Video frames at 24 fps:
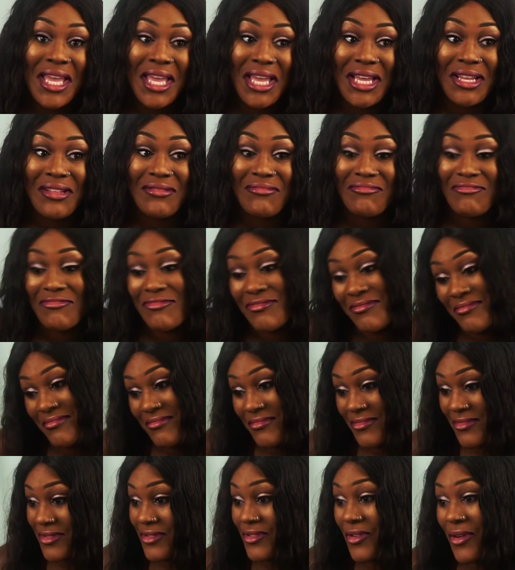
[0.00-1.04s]
And
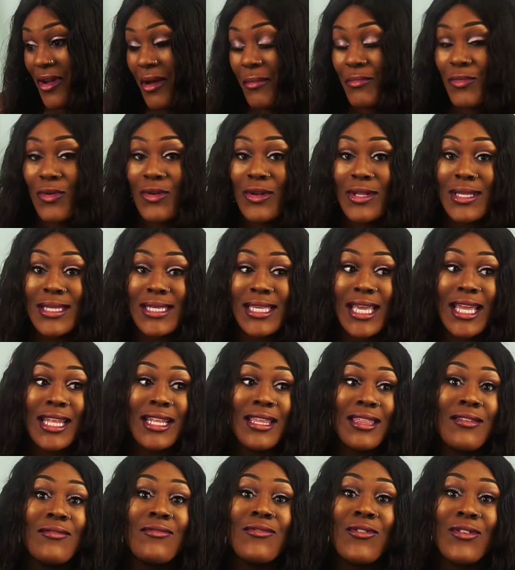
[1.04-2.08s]
I'm not going to say
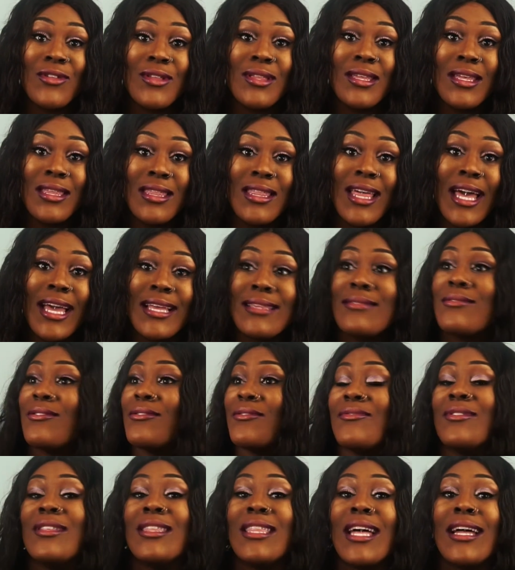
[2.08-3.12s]
anything further than that. It's not
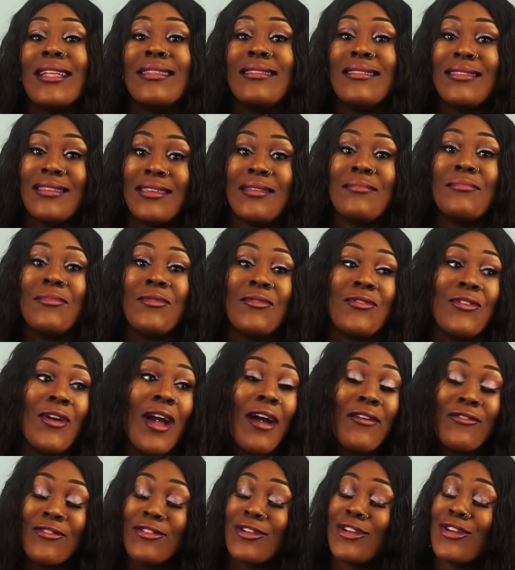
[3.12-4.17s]
even that deep. If you're
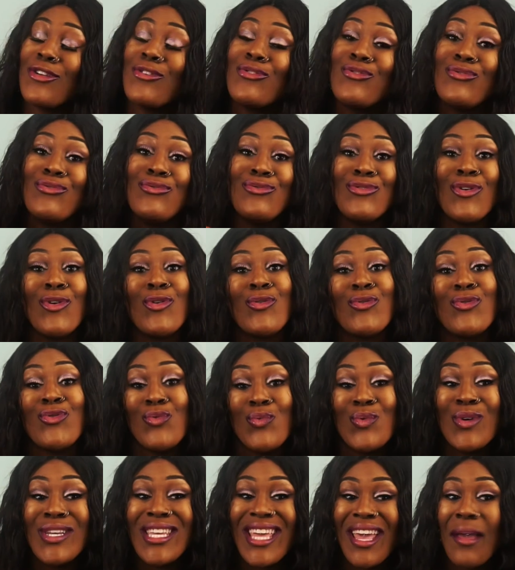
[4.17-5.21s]
African, you will
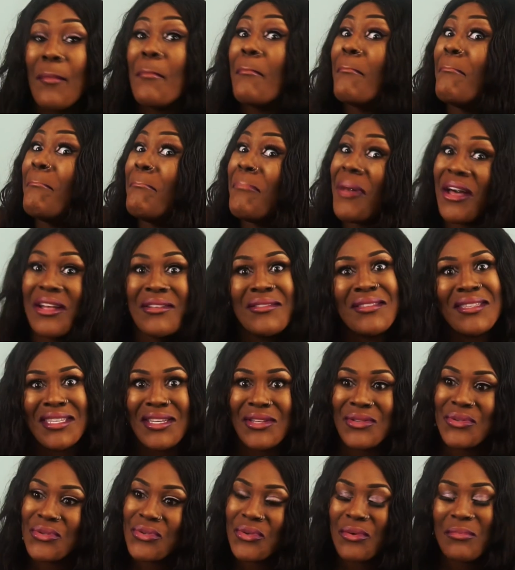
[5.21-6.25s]
get
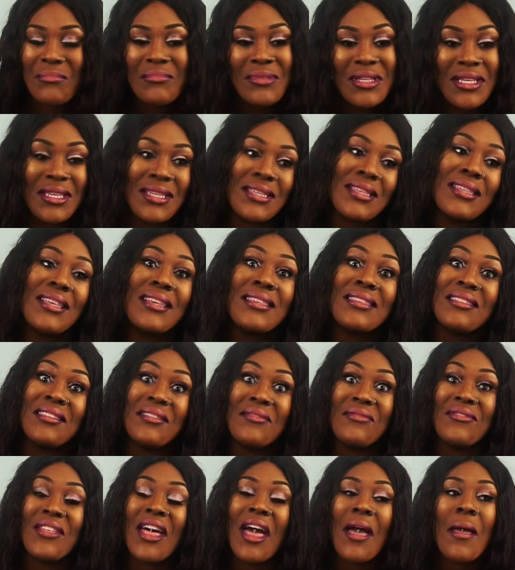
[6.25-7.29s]
battered. So please, let's
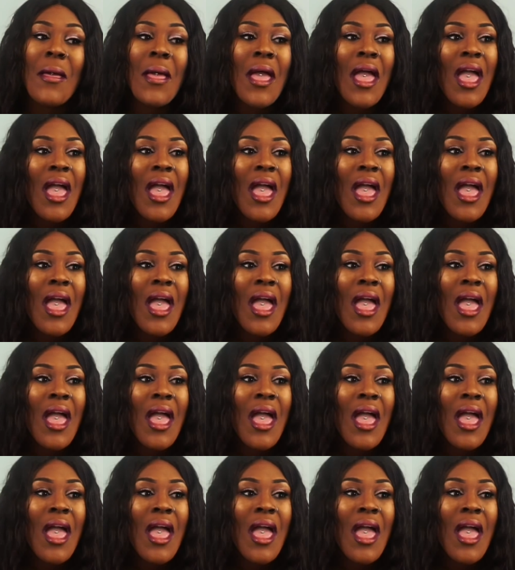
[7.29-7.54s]
leave that.